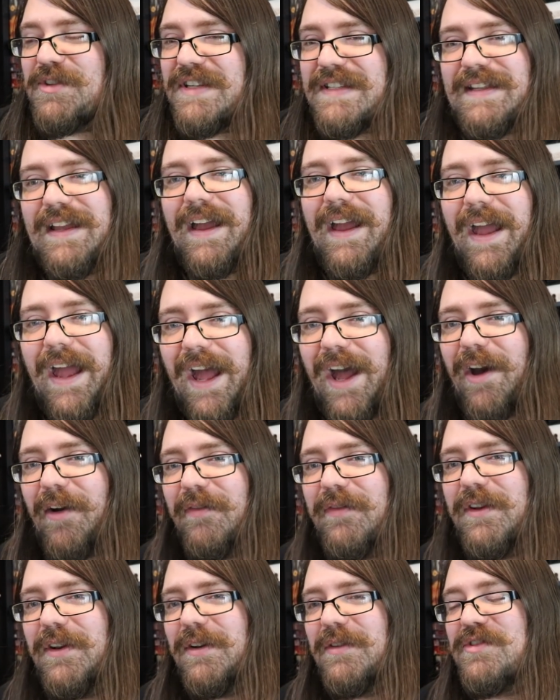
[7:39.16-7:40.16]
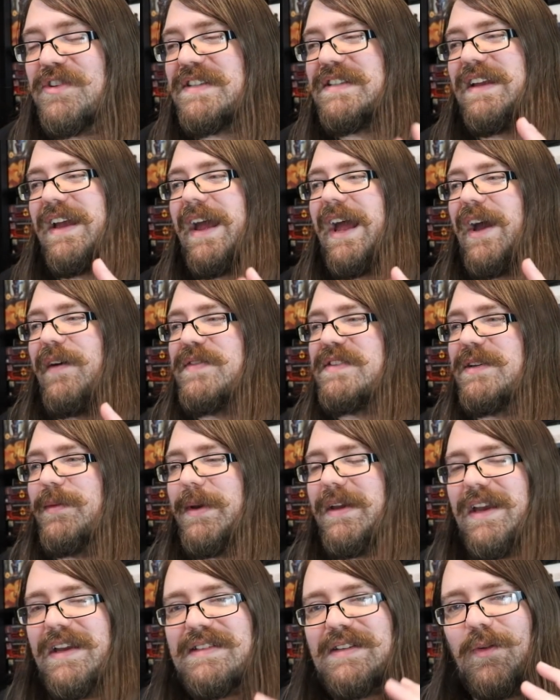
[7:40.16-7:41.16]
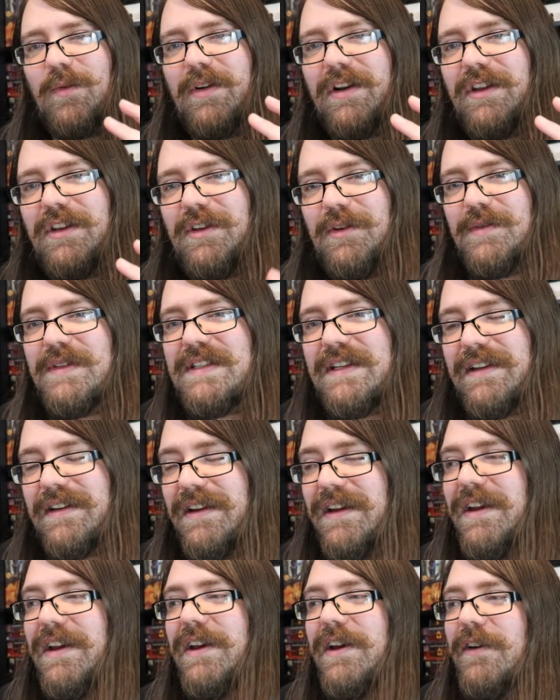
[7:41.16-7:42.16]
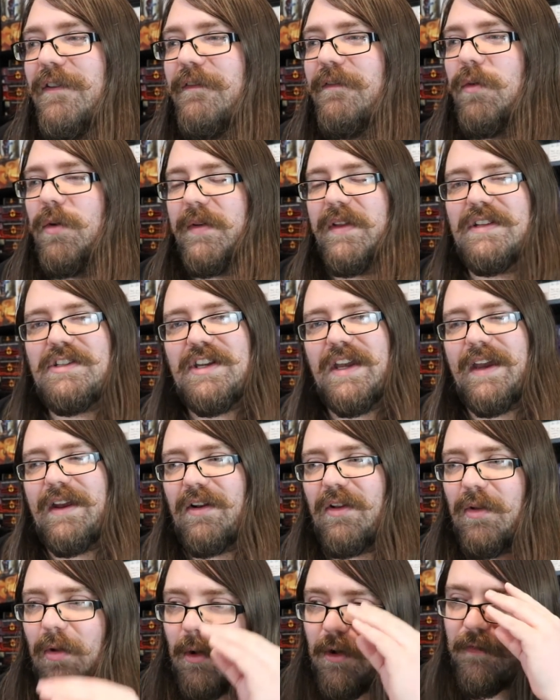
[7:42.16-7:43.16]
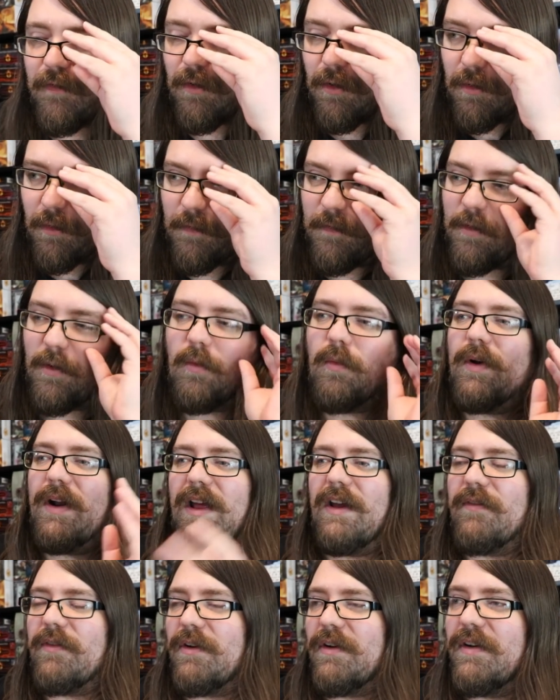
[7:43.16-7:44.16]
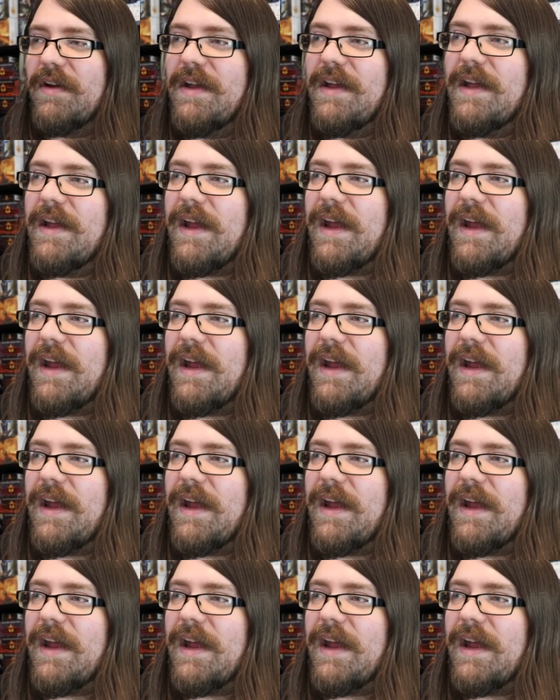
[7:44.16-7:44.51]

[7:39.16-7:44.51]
just to have, you know, just to have some in case I want to use it for the channel or for, for whatever.